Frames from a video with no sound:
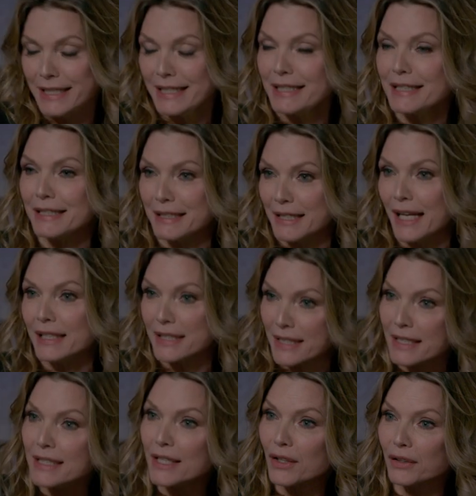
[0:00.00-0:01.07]
did I
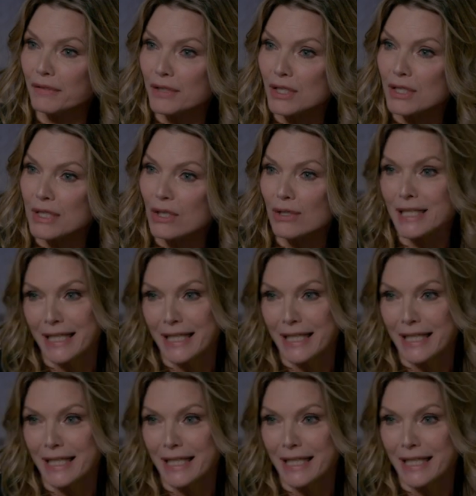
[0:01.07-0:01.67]
did a television series.